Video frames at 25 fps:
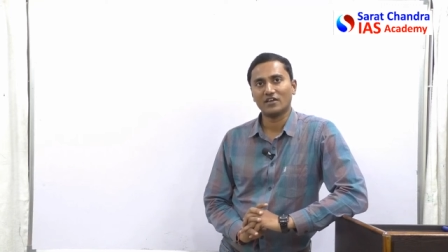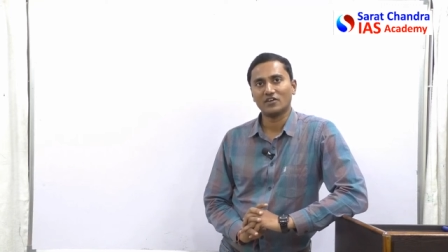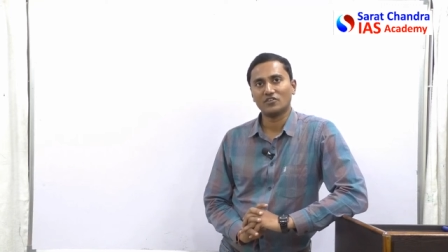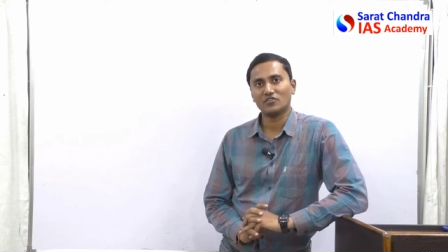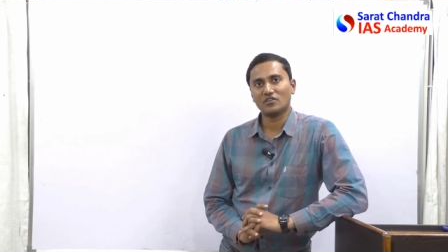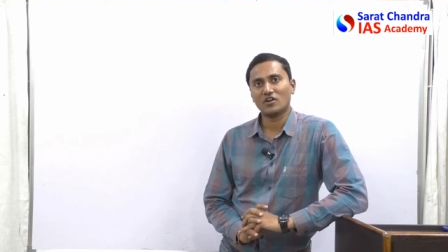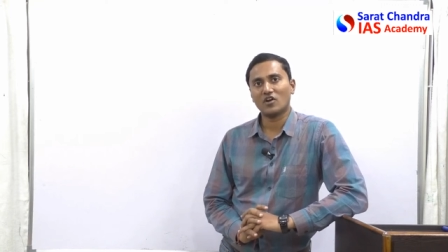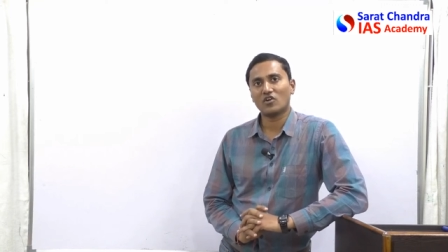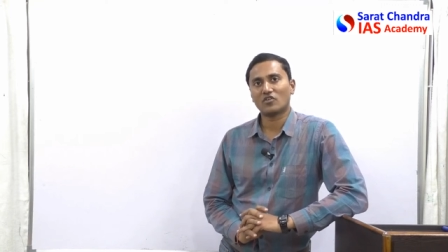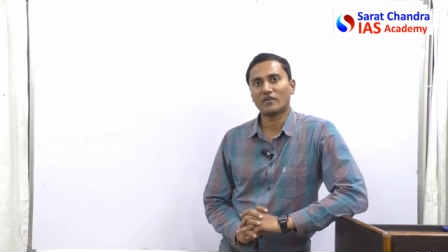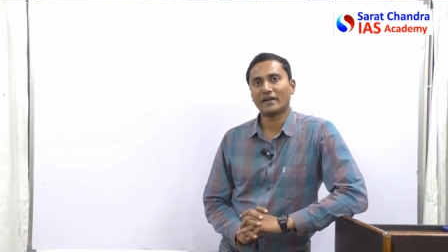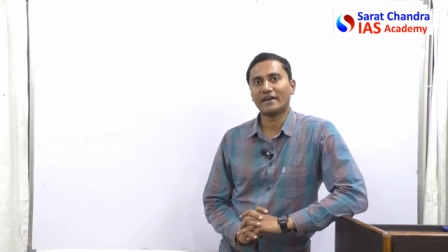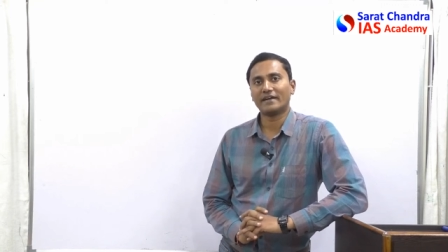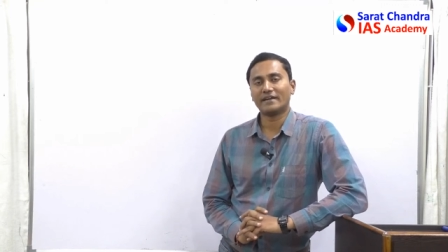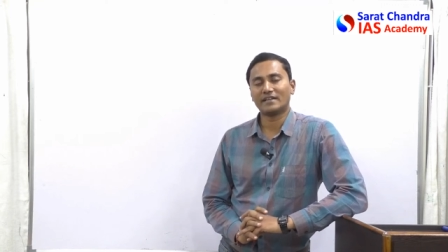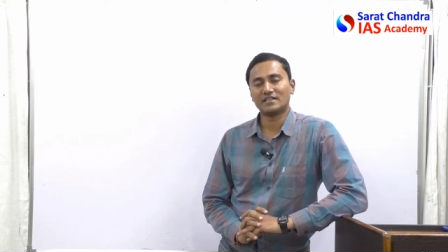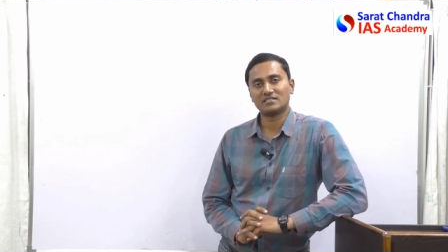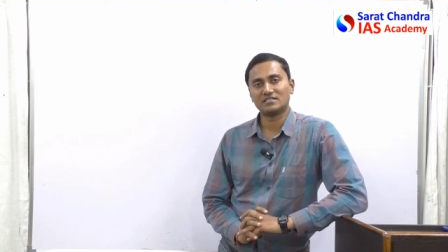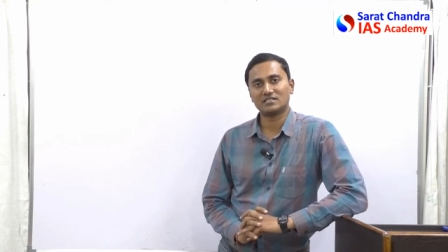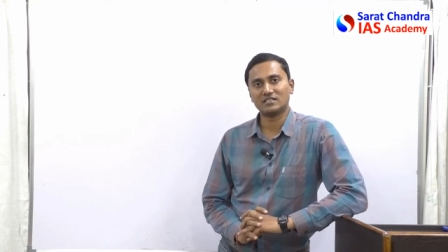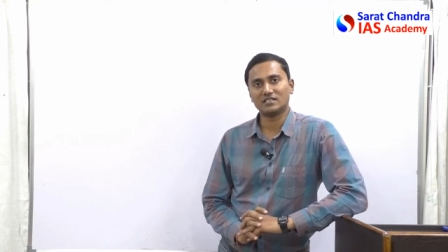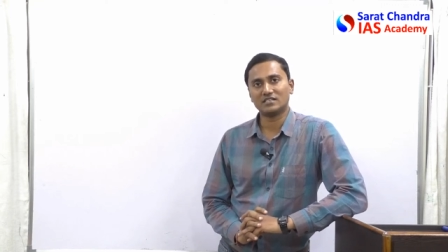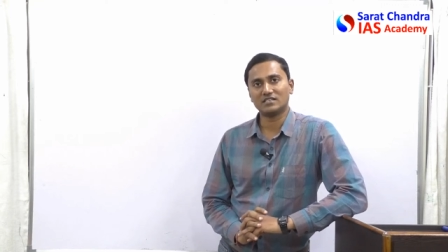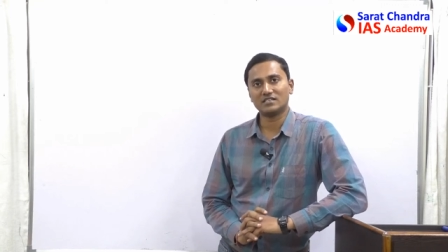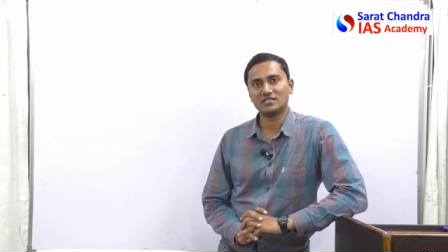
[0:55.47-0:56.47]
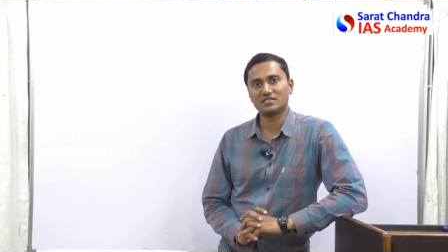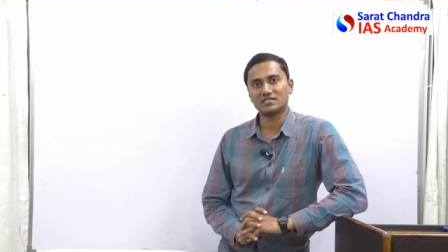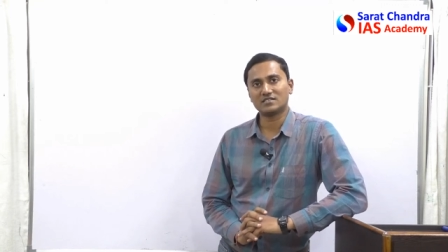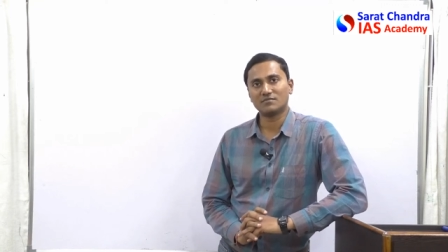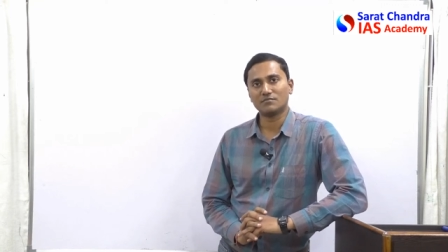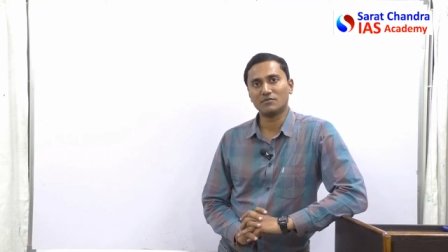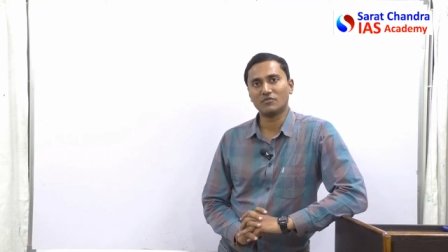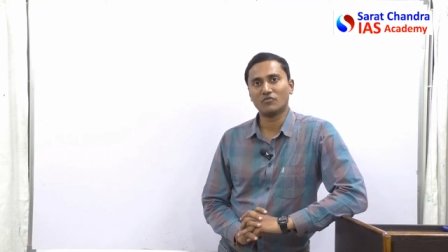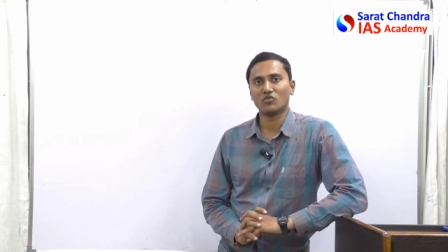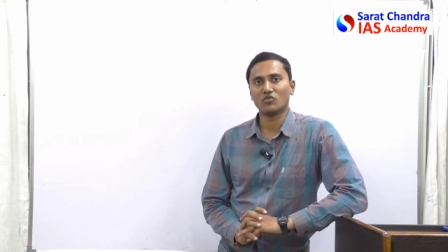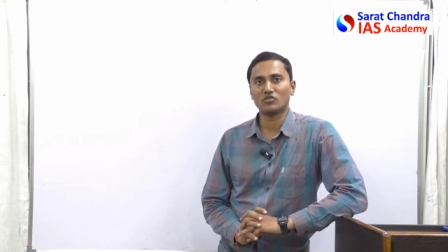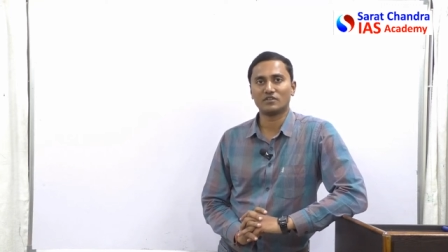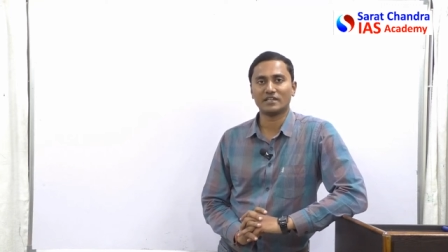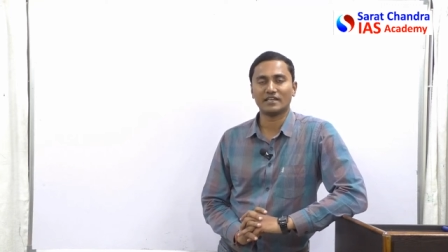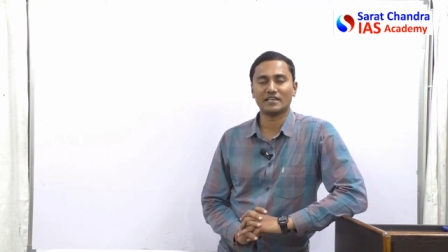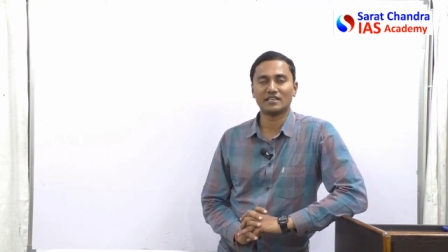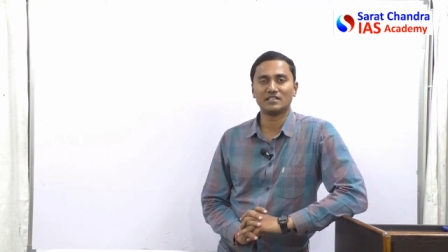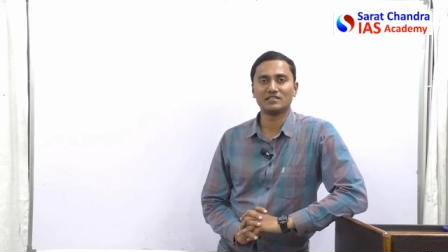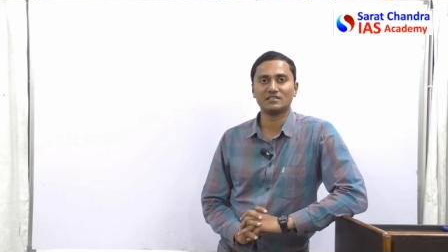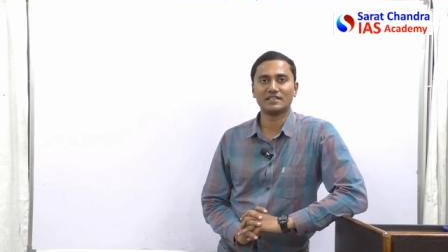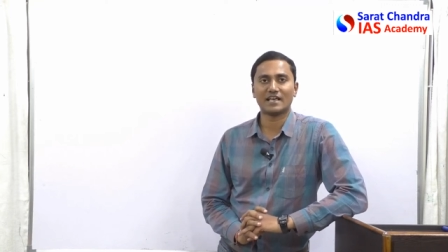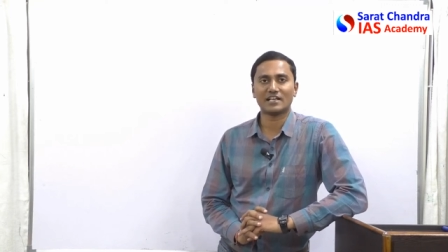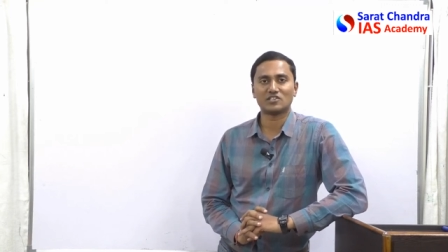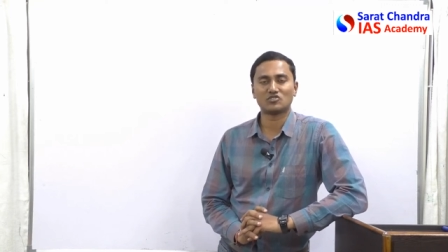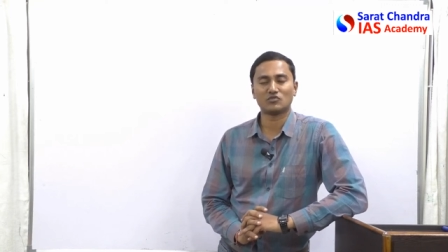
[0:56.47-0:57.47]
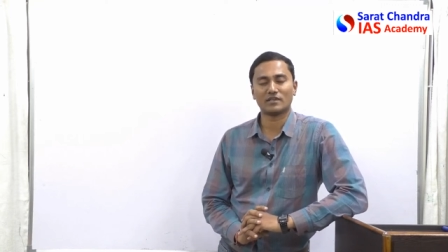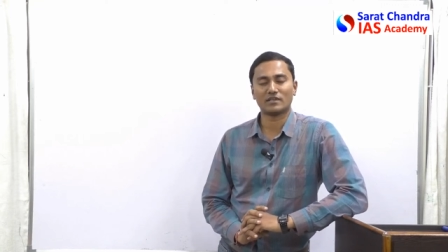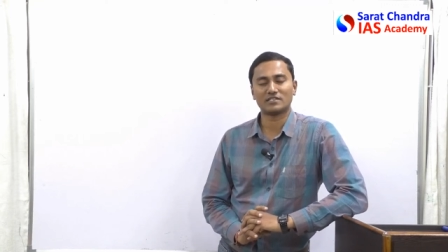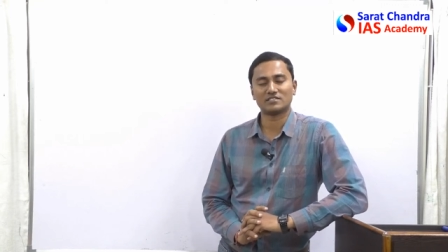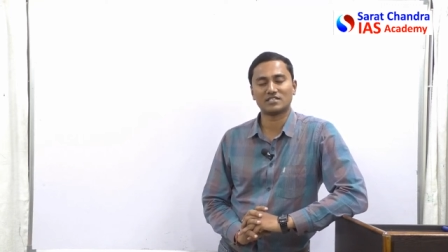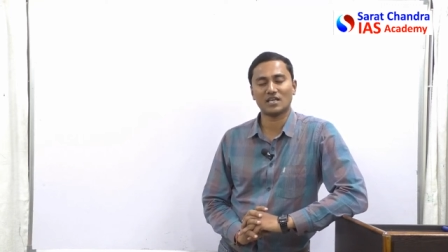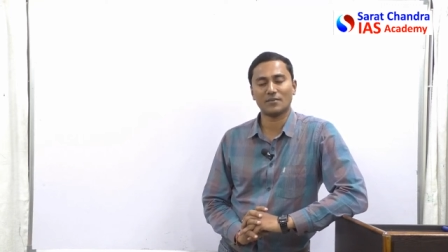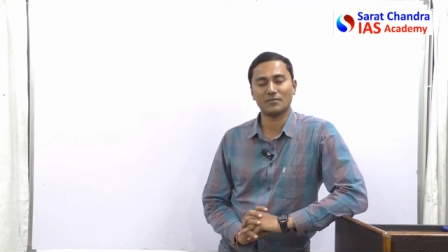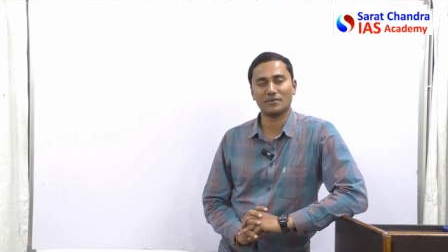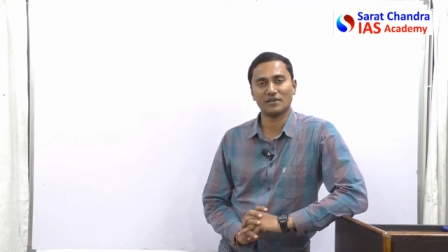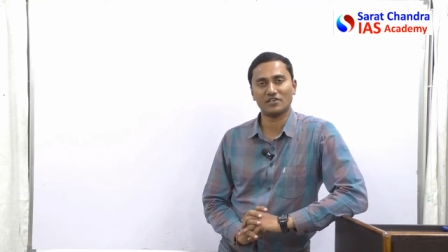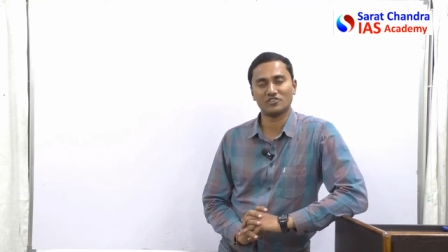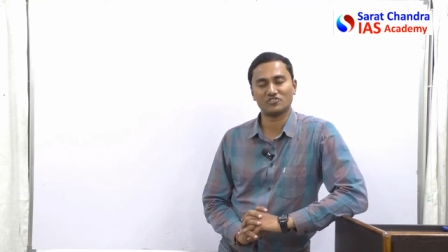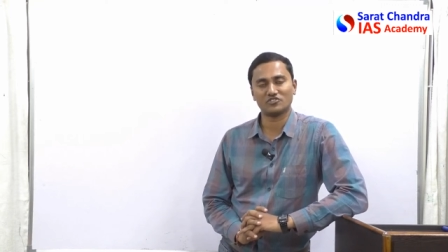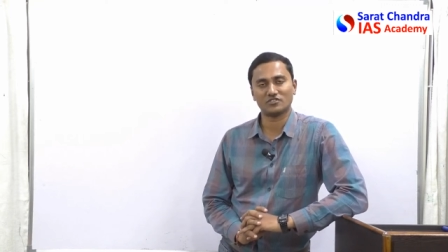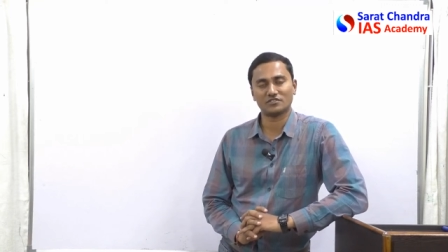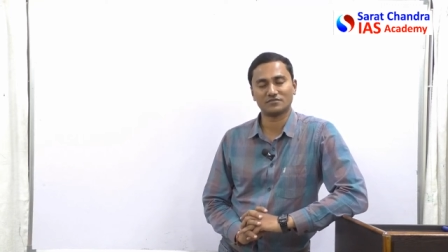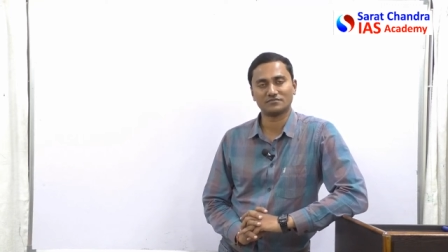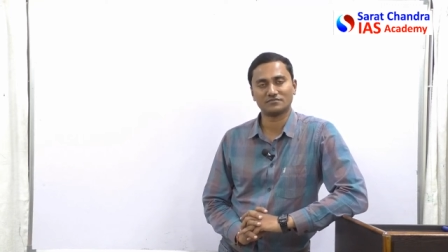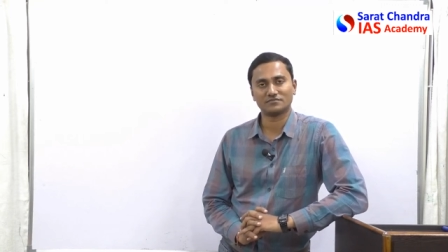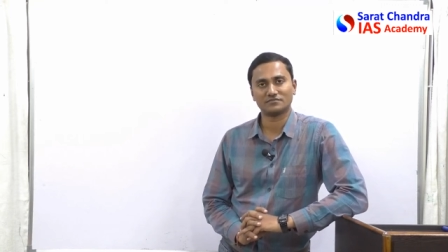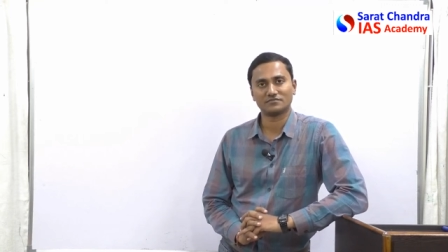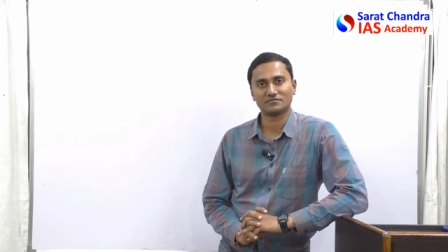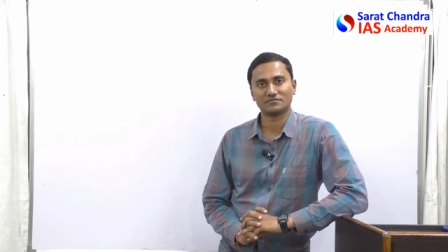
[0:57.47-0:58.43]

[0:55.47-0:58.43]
you have to write test series before taking the actual examination.